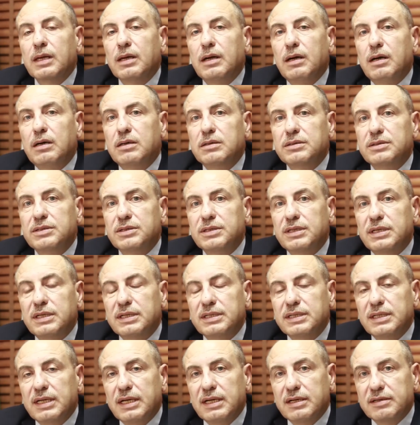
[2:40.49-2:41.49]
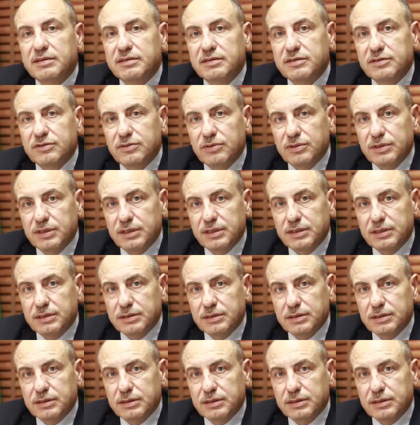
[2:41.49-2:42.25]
are denied access to their